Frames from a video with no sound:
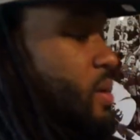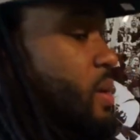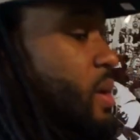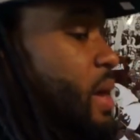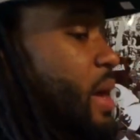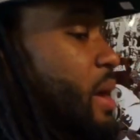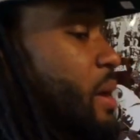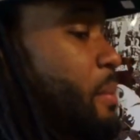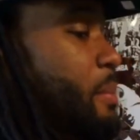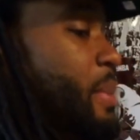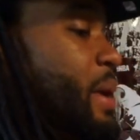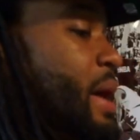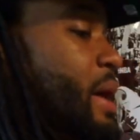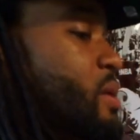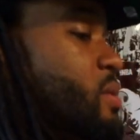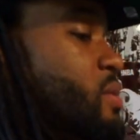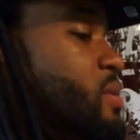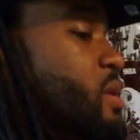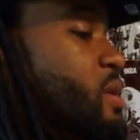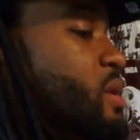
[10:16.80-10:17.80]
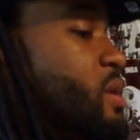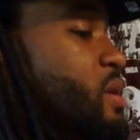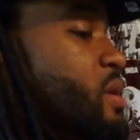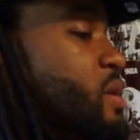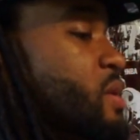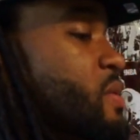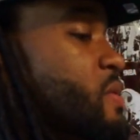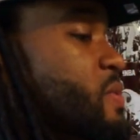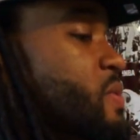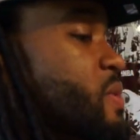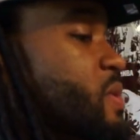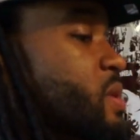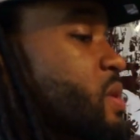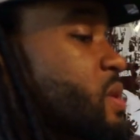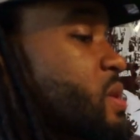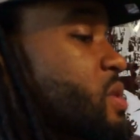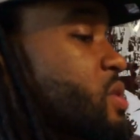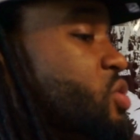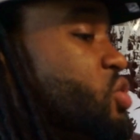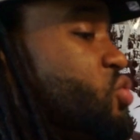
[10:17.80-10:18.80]
Got a bottle of
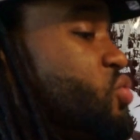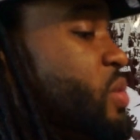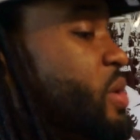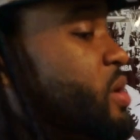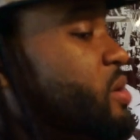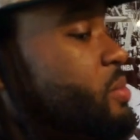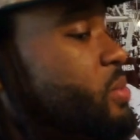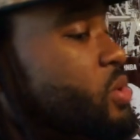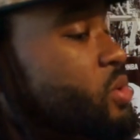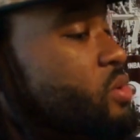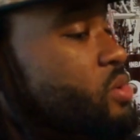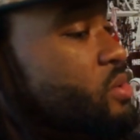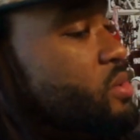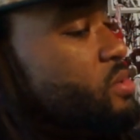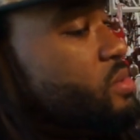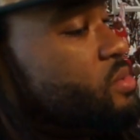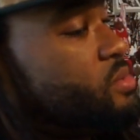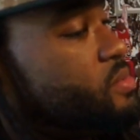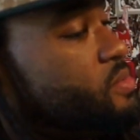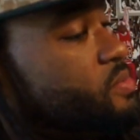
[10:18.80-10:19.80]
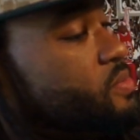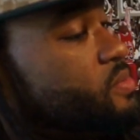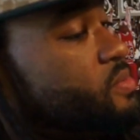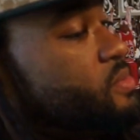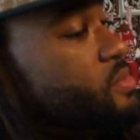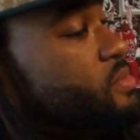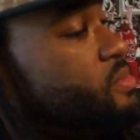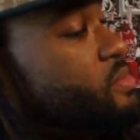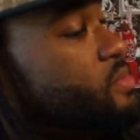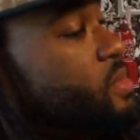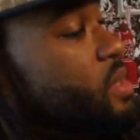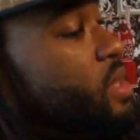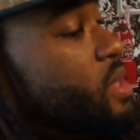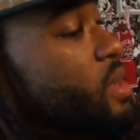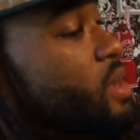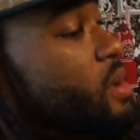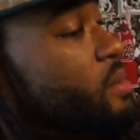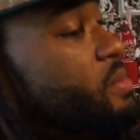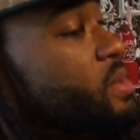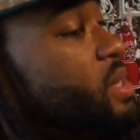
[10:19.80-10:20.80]
Shreddable.
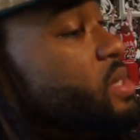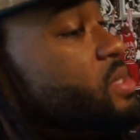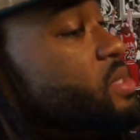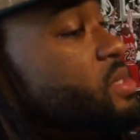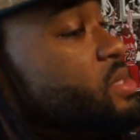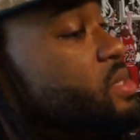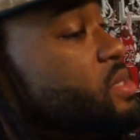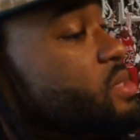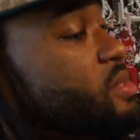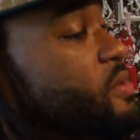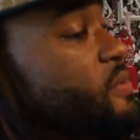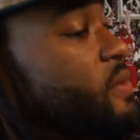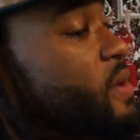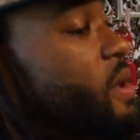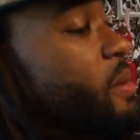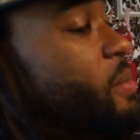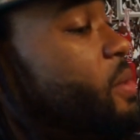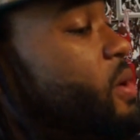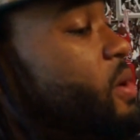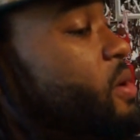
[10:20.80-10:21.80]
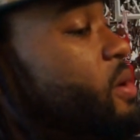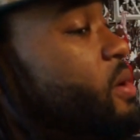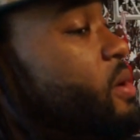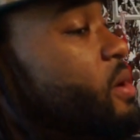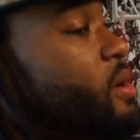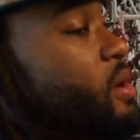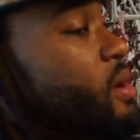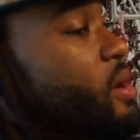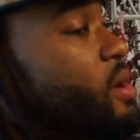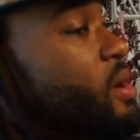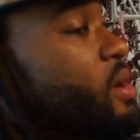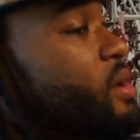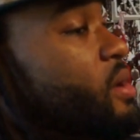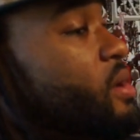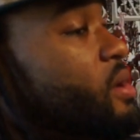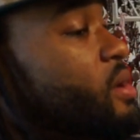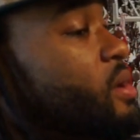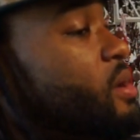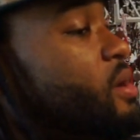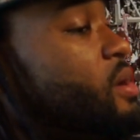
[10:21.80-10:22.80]
I'm guessing this is a fat burner.
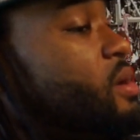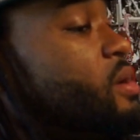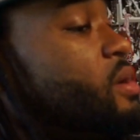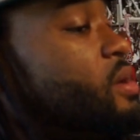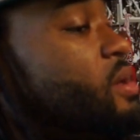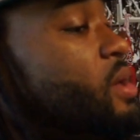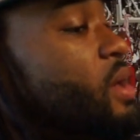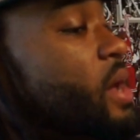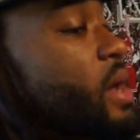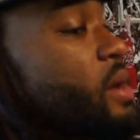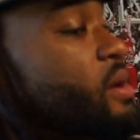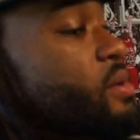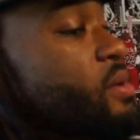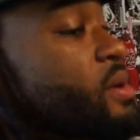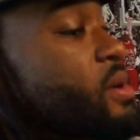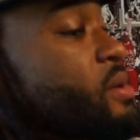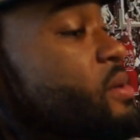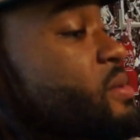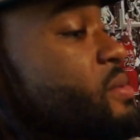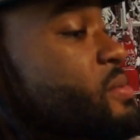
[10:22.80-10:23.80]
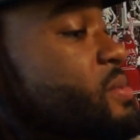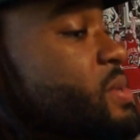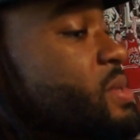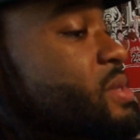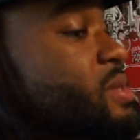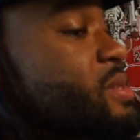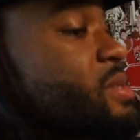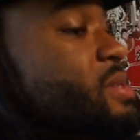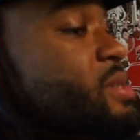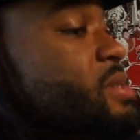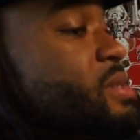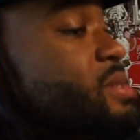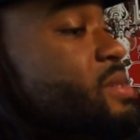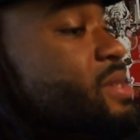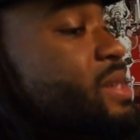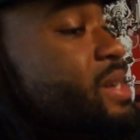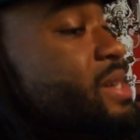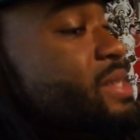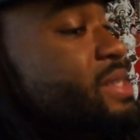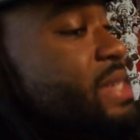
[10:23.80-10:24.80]
I don't know what this
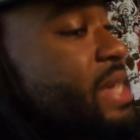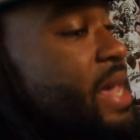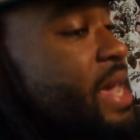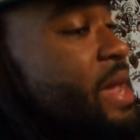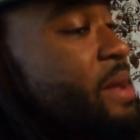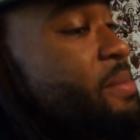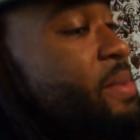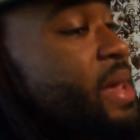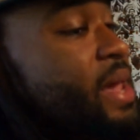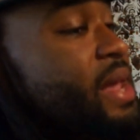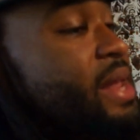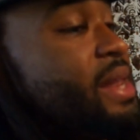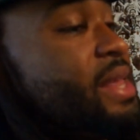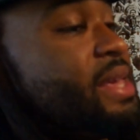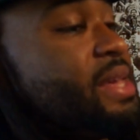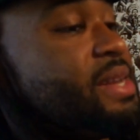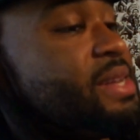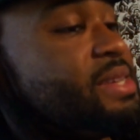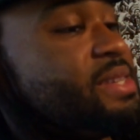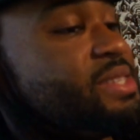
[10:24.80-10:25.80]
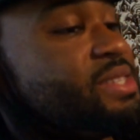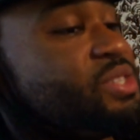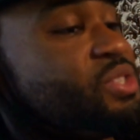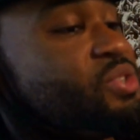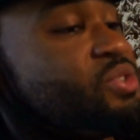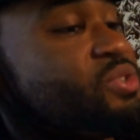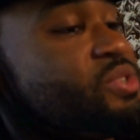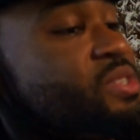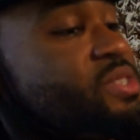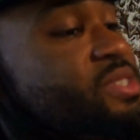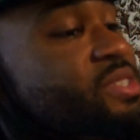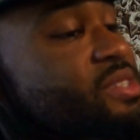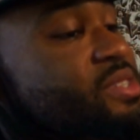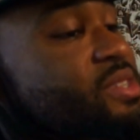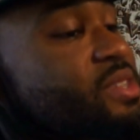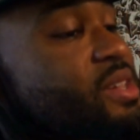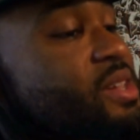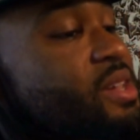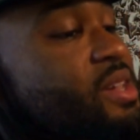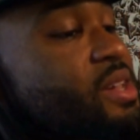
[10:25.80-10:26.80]
is. Untamed A D Elite Series
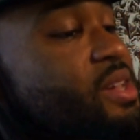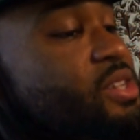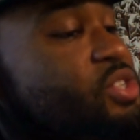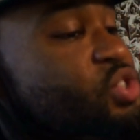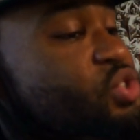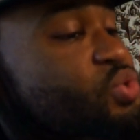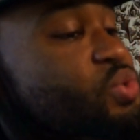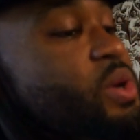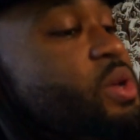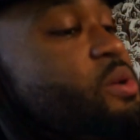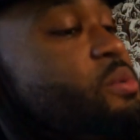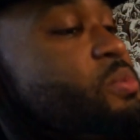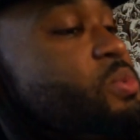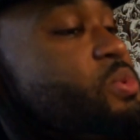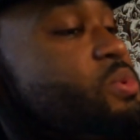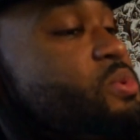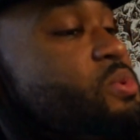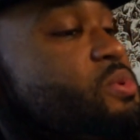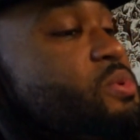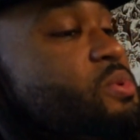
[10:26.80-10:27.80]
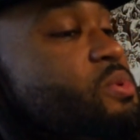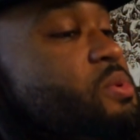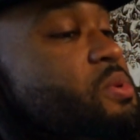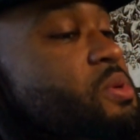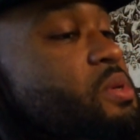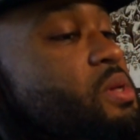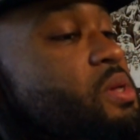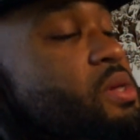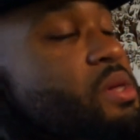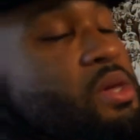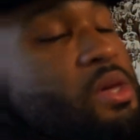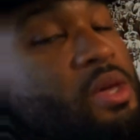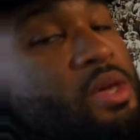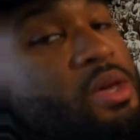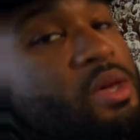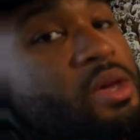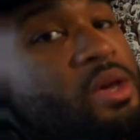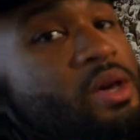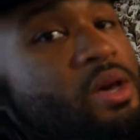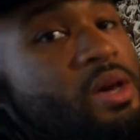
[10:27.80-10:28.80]
Shreddable.
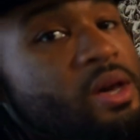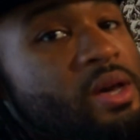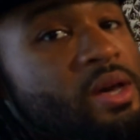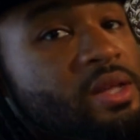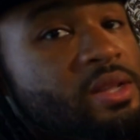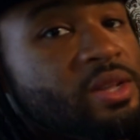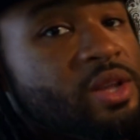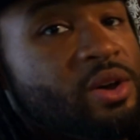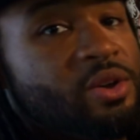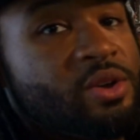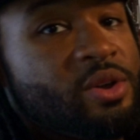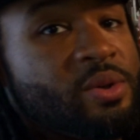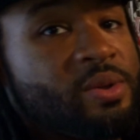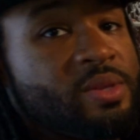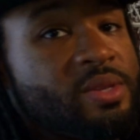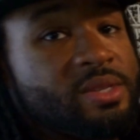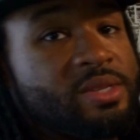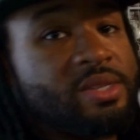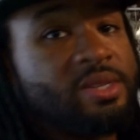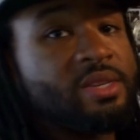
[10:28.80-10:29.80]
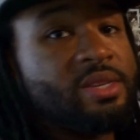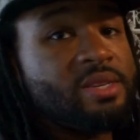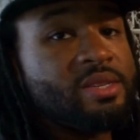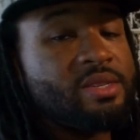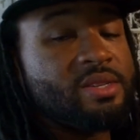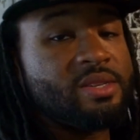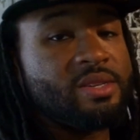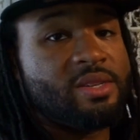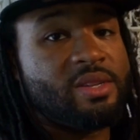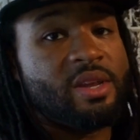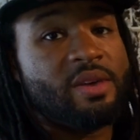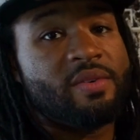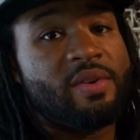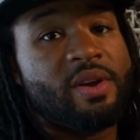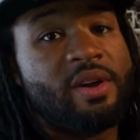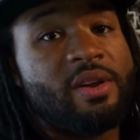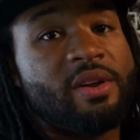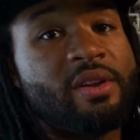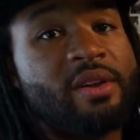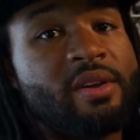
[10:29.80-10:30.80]
Uh, don't know what this is. Never
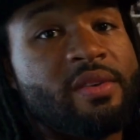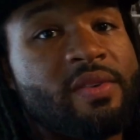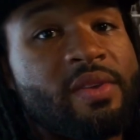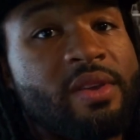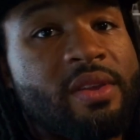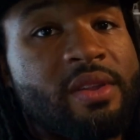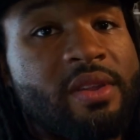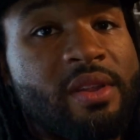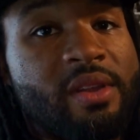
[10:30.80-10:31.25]
heard of it.